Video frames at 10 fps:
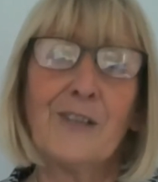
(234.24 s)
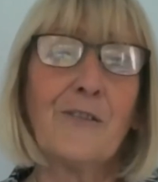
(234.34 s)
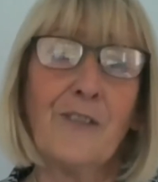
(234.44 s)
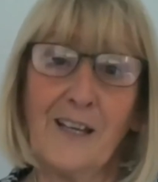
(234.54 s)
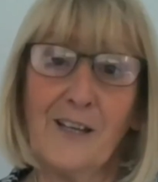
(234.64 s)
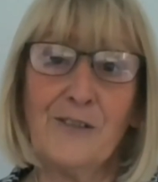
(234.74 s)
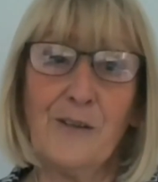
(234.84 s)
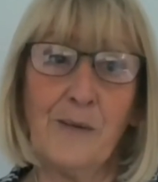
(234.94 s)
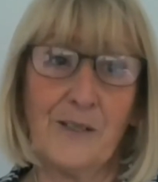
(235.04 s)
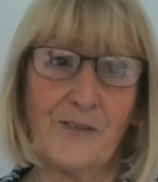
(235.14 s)
So thank you so
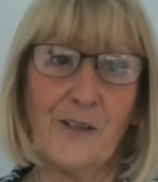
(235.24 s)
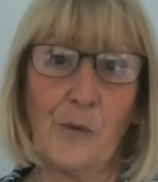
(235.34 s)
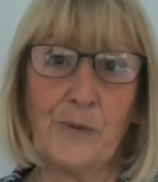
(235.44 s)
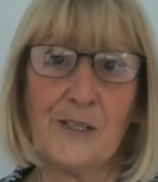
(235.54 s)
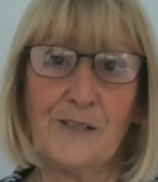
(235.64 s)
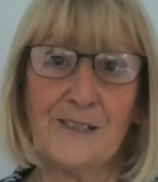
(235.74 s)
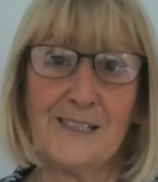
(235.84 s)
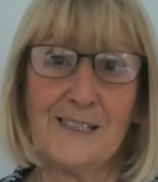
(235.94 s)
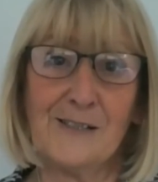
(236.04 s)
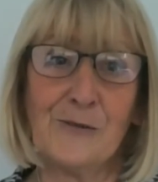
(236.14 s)
much for the opportunity
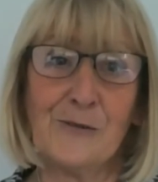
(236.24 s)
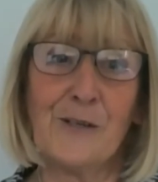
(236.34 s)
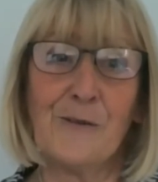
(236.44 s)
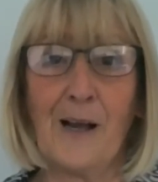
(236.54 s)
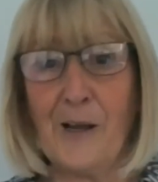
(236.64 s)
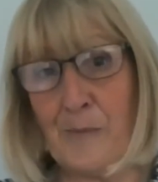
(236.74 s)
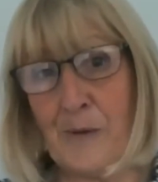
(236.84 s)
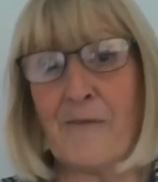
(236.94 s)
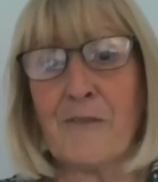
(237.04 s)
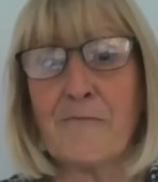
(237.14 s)
to talk to you. I hope you
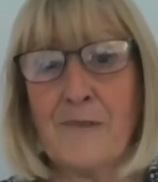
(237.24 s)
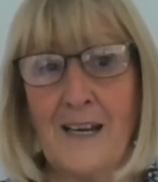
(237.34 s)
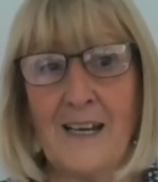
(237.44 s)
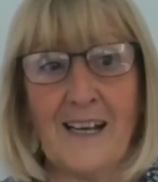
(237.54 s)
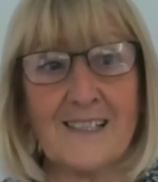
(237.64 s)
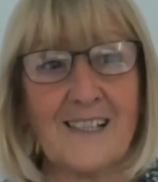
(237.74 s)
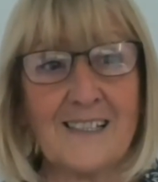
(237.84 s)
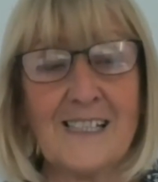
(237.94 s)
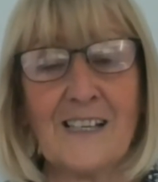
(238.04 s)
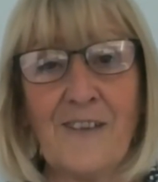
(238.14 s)
have a really
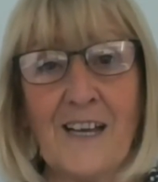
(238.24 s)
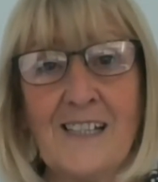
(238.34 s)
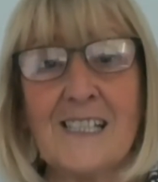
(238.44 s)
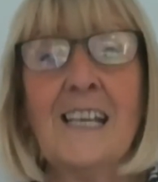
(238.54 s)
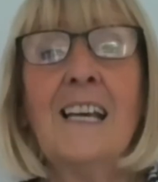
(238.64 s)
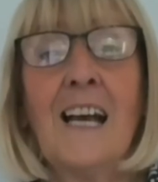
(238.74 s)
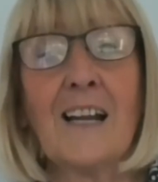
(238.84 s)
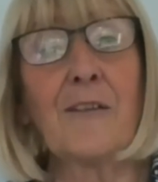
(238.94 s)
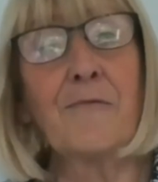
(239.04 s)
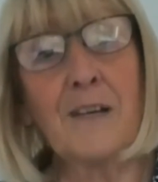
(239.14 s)
exciting event, and
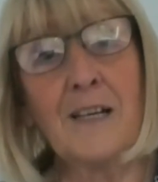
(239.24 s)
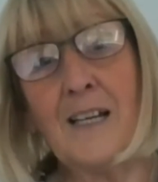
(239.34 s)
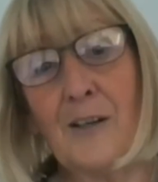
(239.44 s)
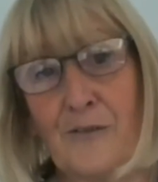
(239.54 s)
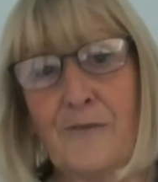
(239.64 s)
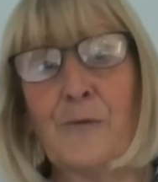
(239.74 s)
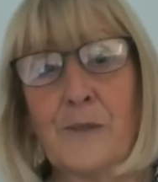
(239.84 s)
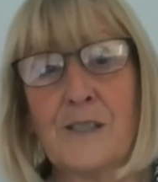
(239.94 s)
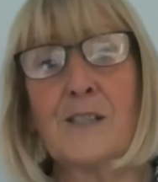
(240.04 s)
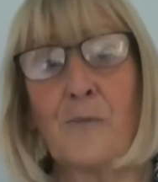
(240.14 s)
I really look forward
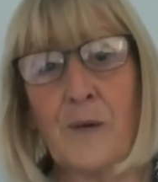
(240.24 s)
to